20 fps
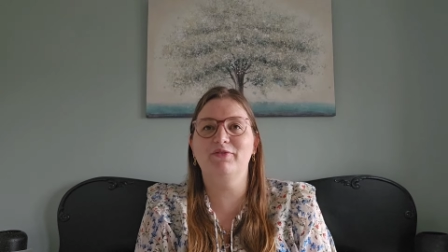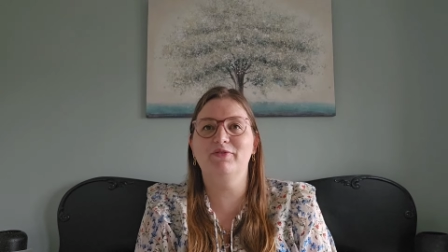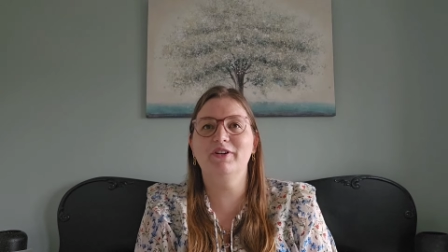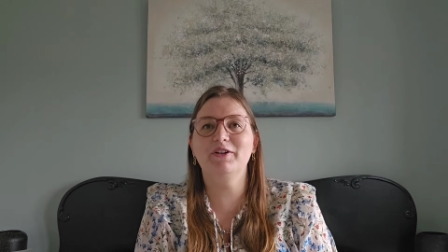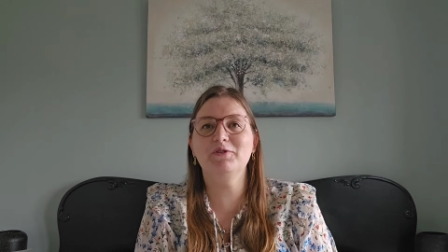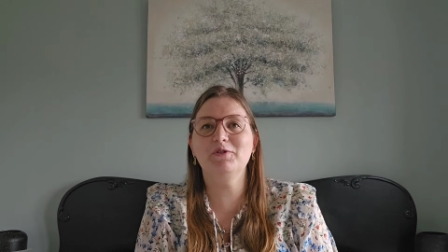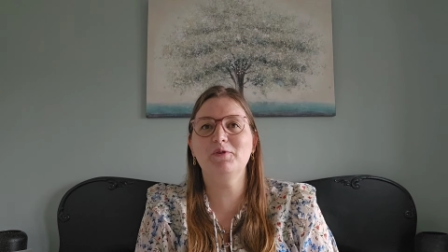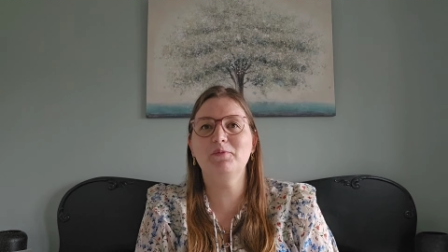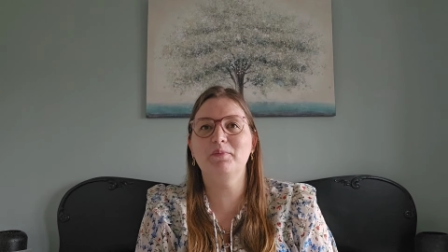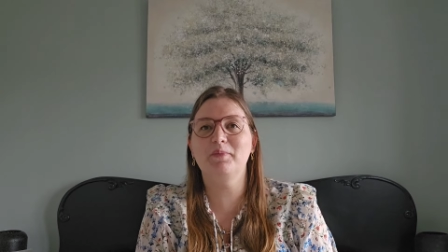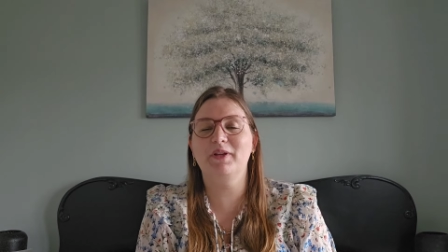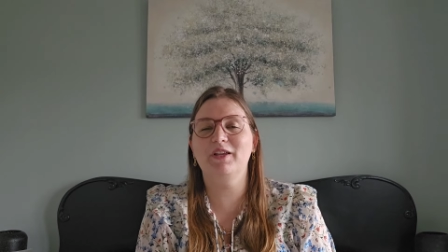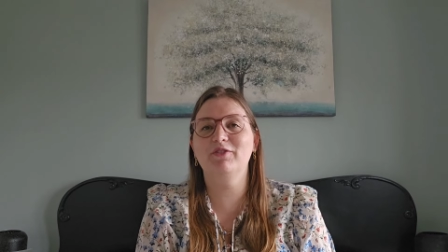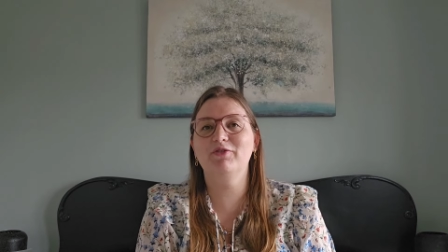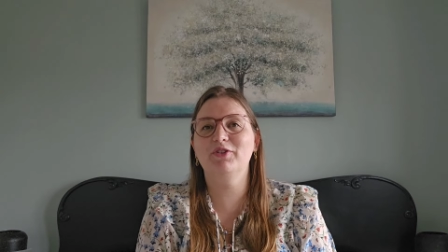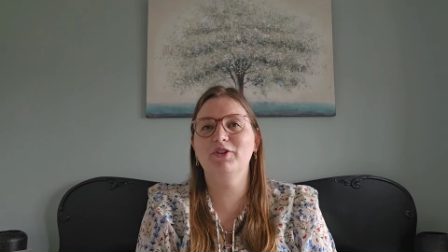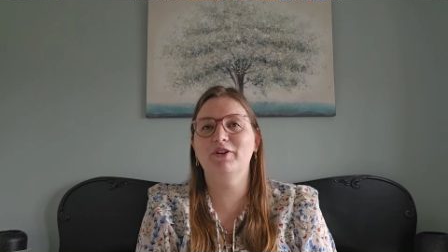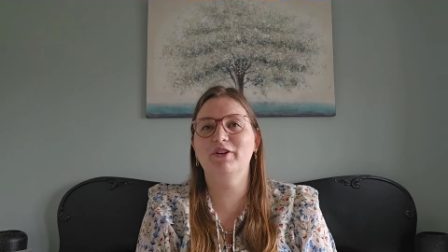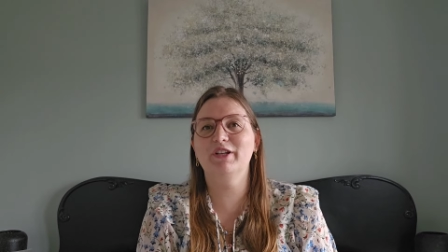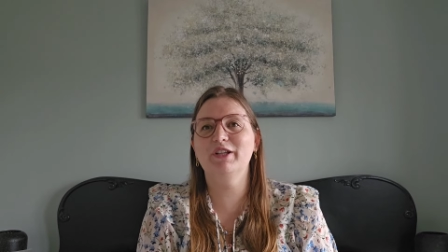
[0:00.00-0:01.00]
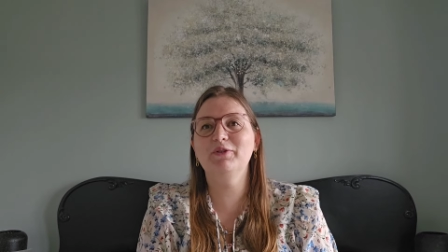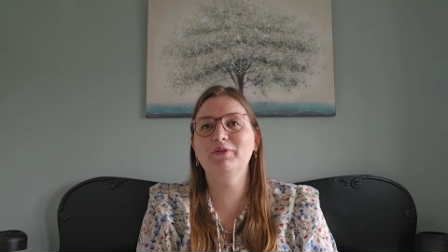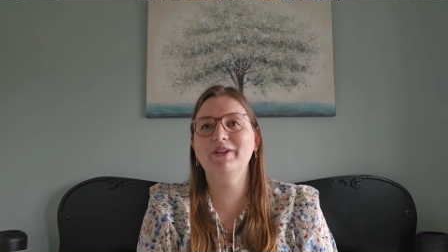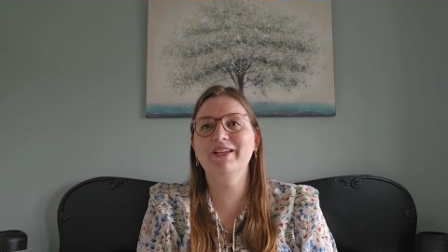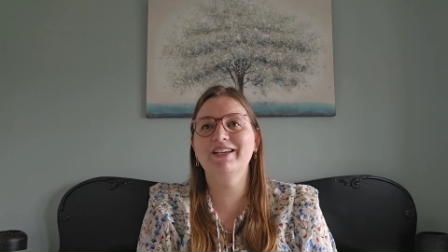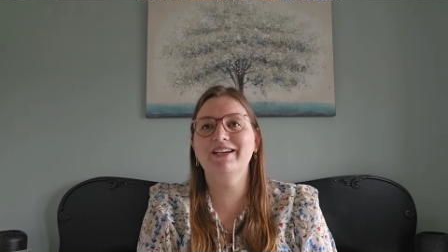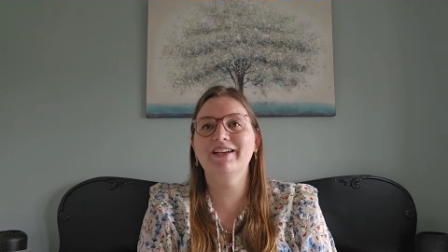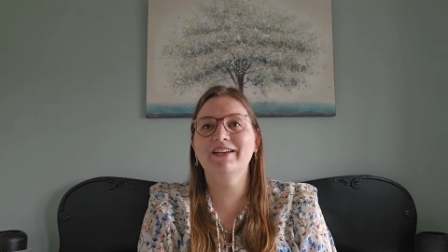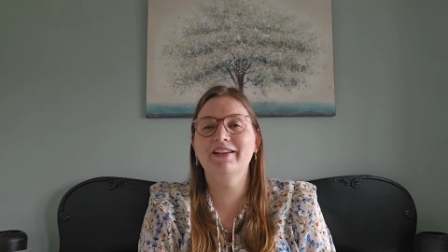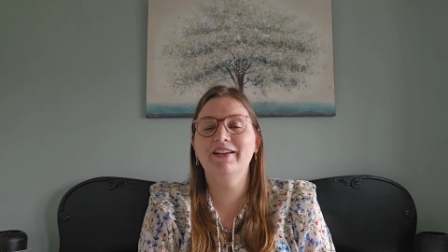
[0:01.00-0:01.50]
Welcome if you're new
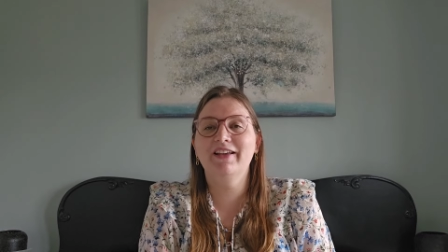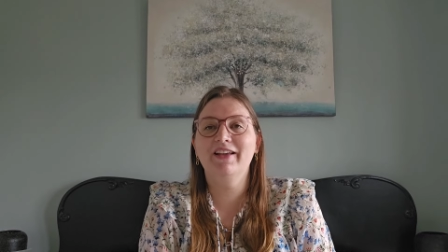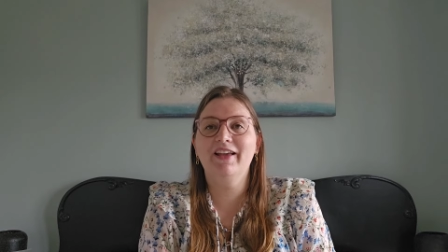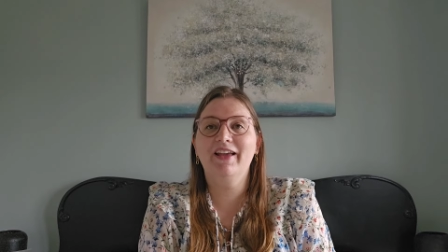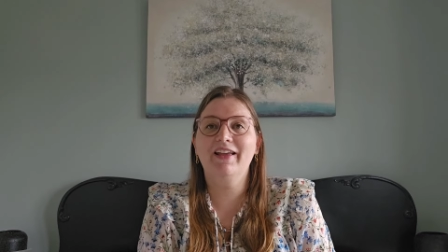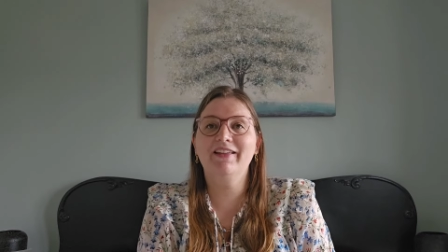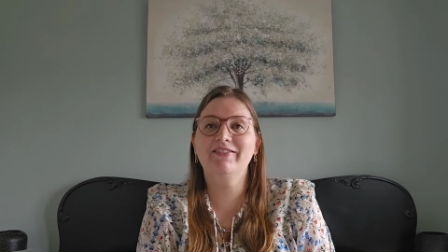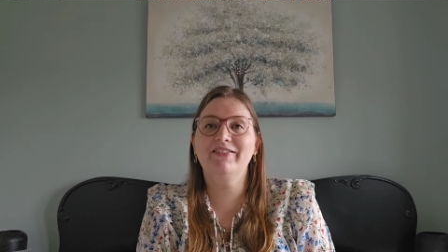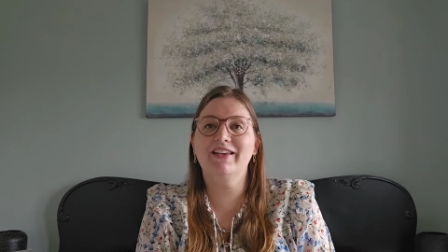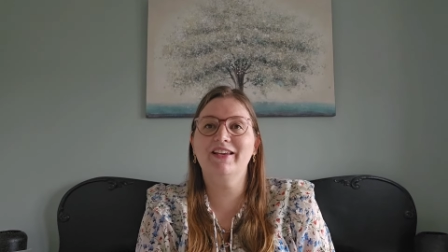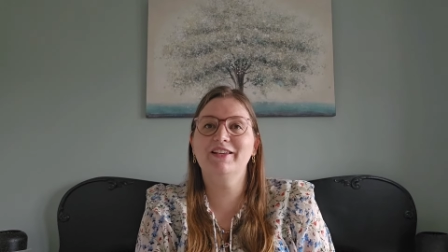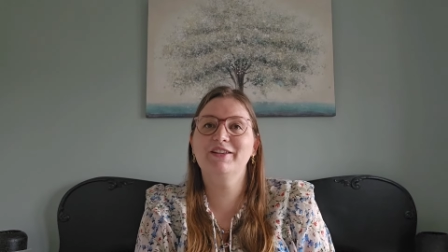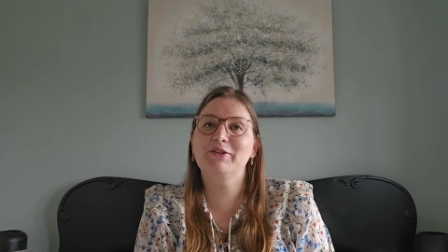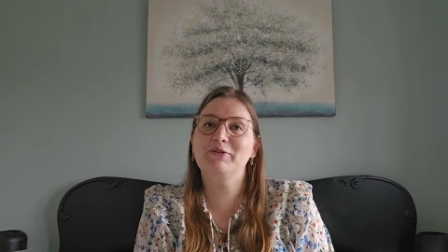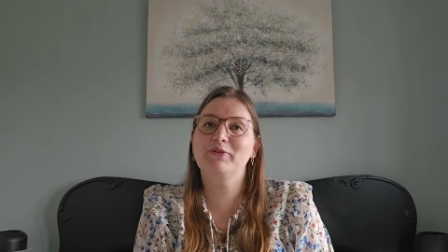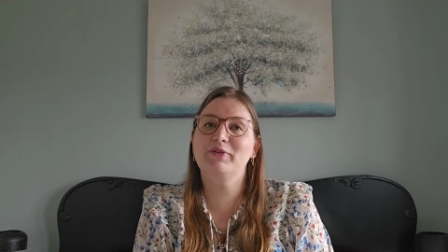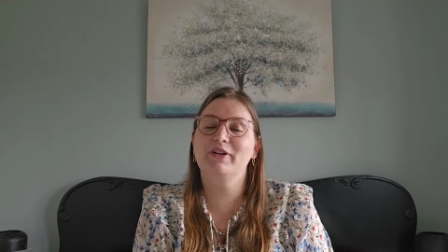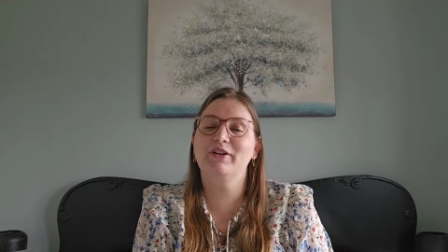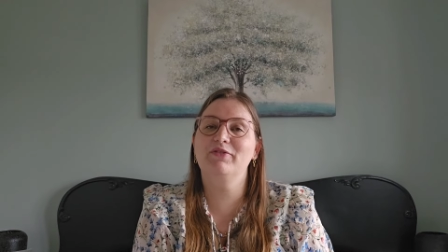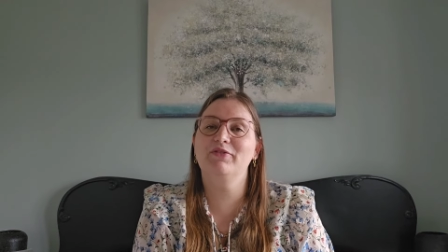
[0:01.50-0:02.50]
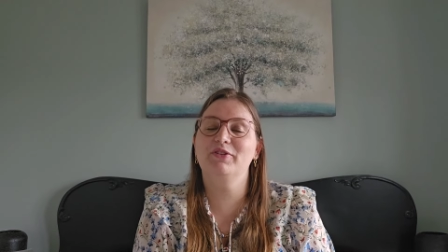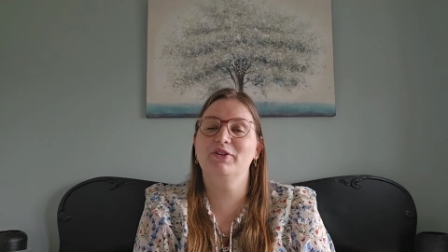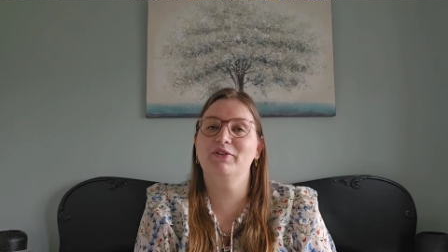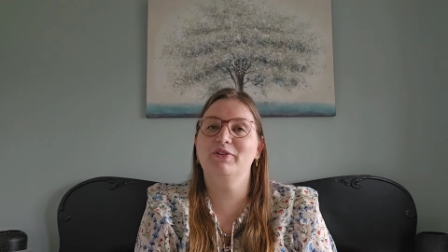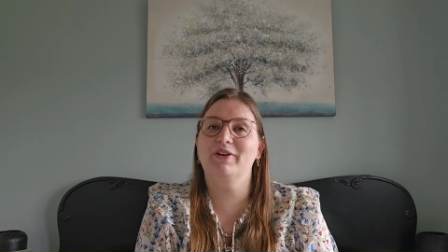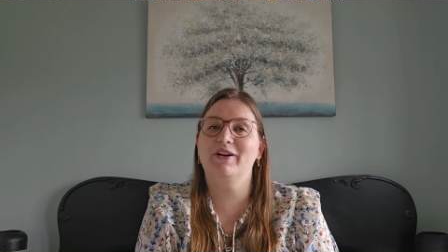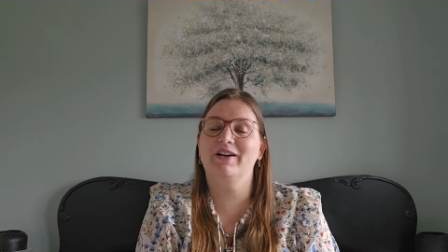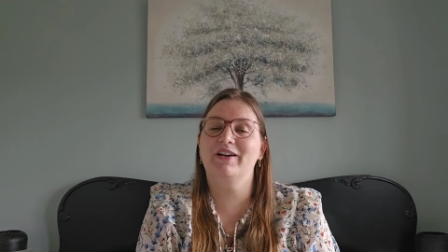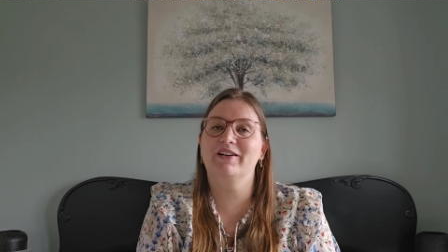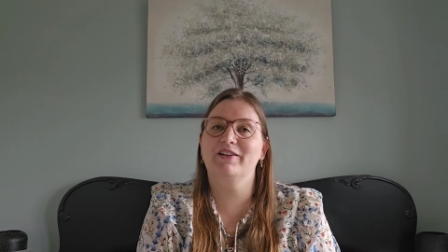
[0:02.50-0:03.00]
here and thank you if you
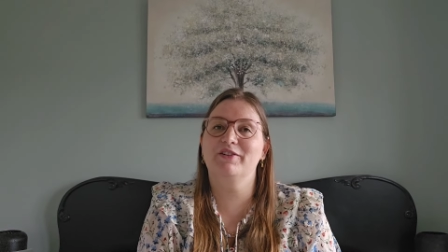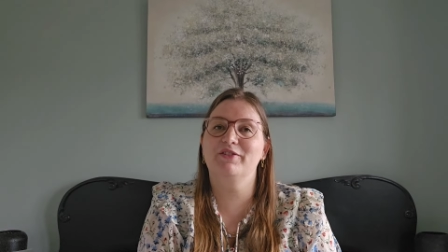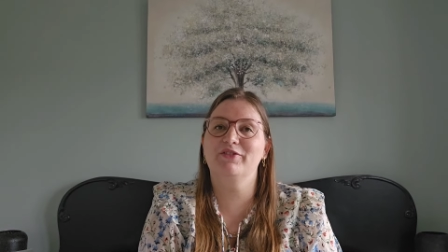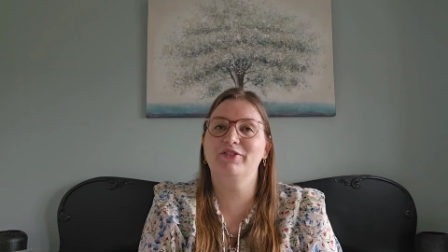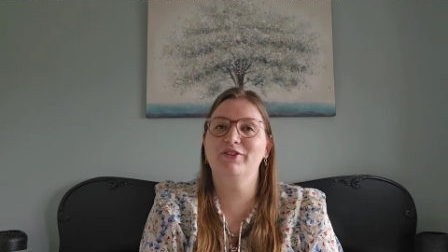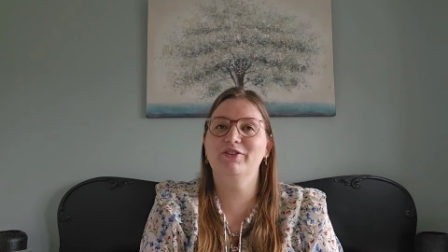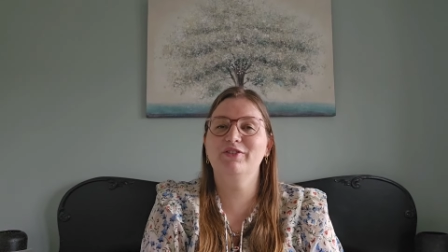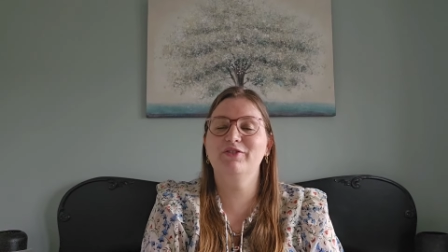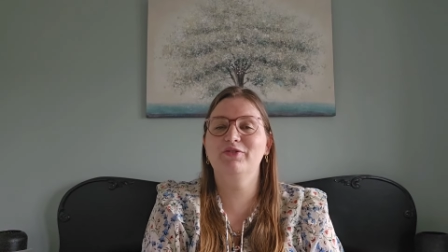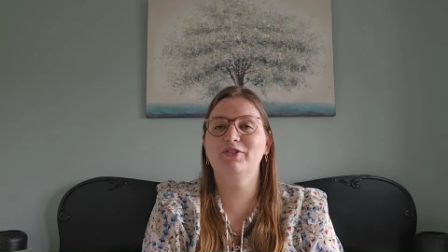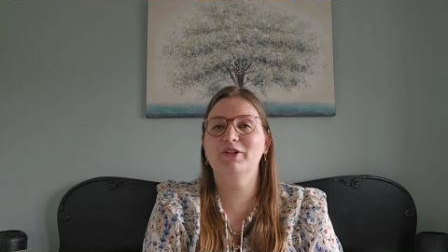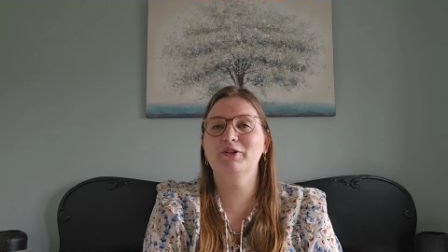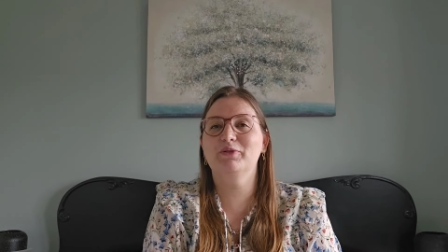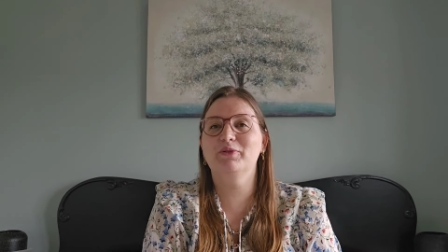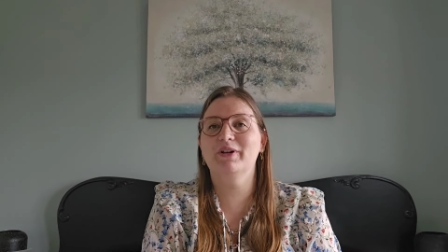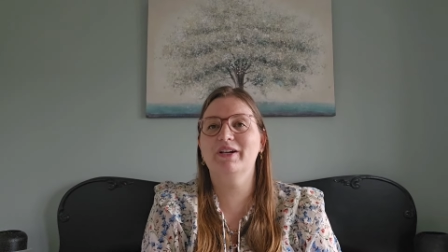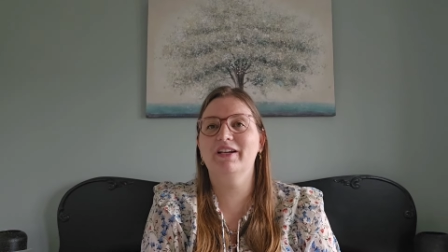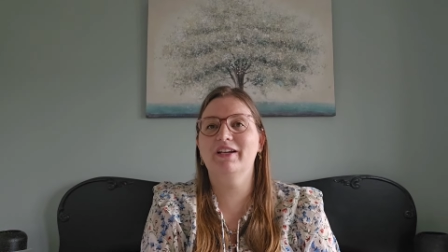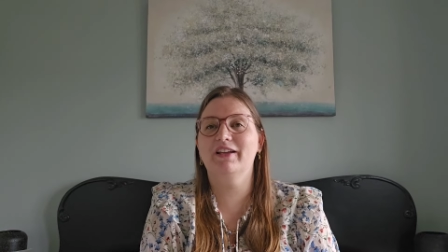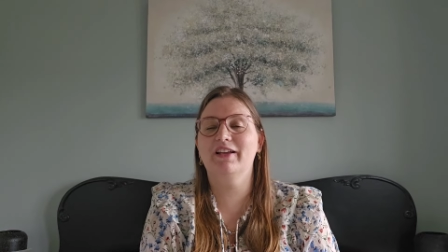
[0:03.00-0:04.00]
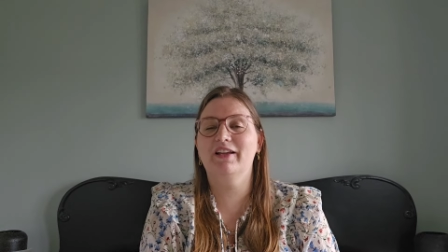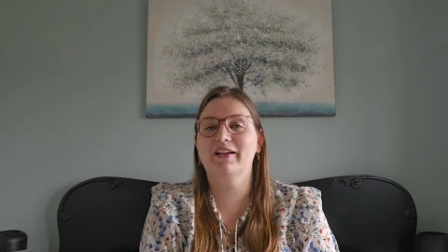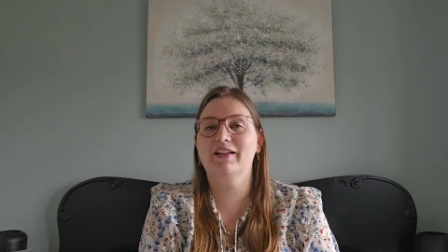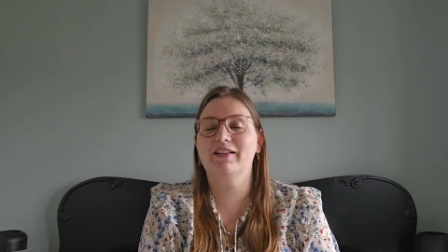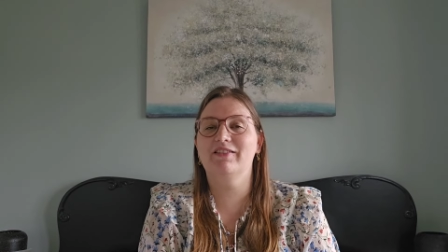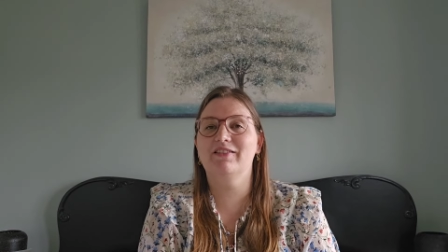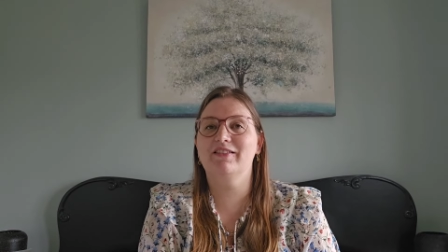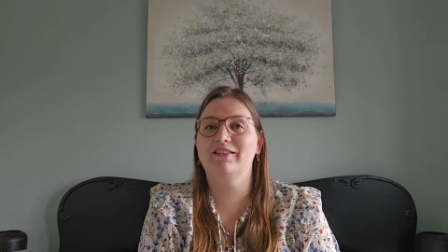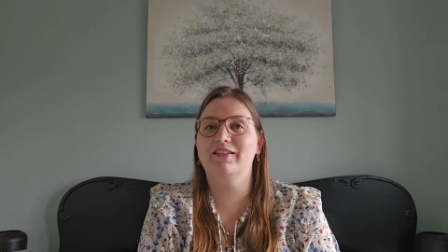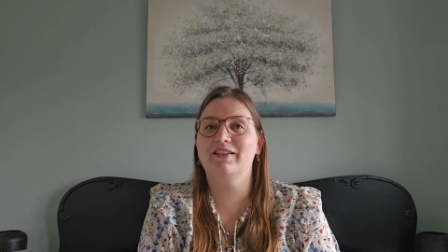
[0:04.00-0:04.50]
are a return viewer,
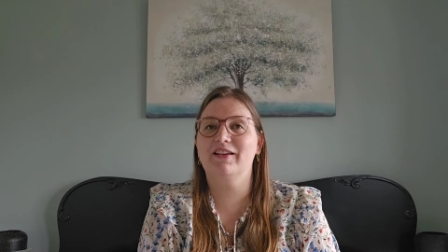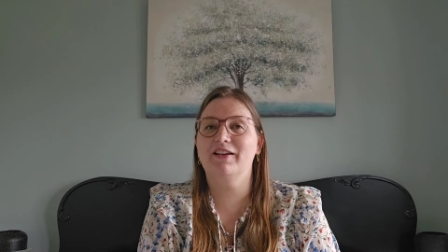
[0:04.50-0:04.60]
and